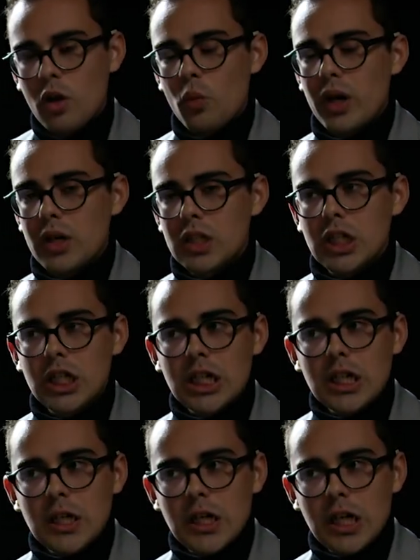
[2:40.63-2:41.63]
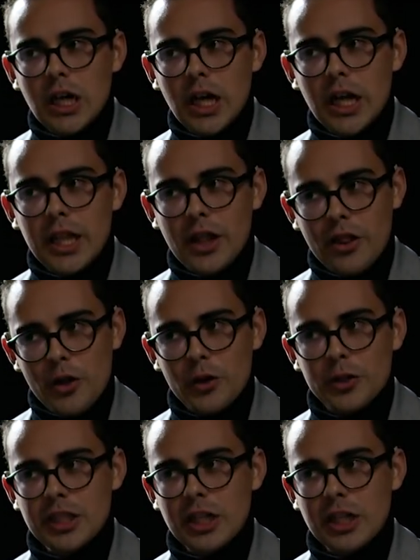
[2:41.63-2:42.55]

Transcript: Well, there's